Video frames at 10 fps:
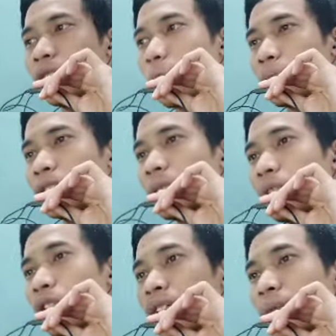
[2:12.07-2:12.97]
Compression
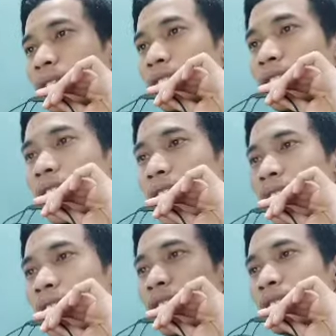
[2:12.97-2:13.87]
molding materials are
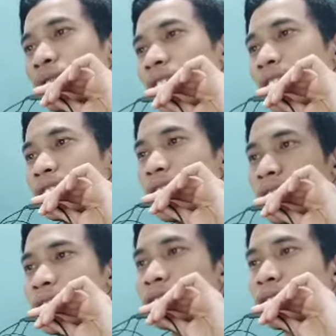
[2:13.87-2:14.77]
classified as
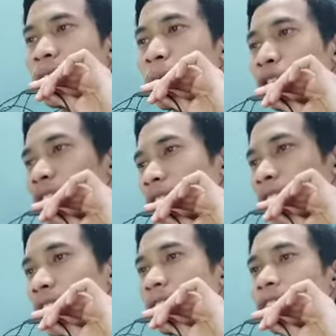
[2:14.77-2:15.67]
either
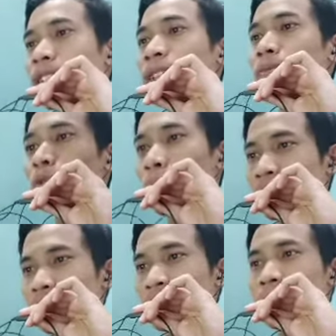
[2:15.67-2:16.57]
thermosetting and
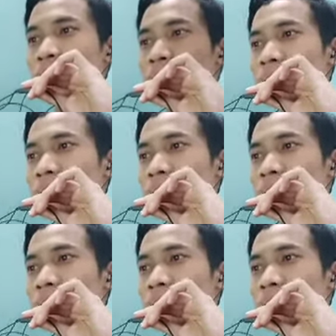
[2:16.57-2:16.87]
thermoplastic.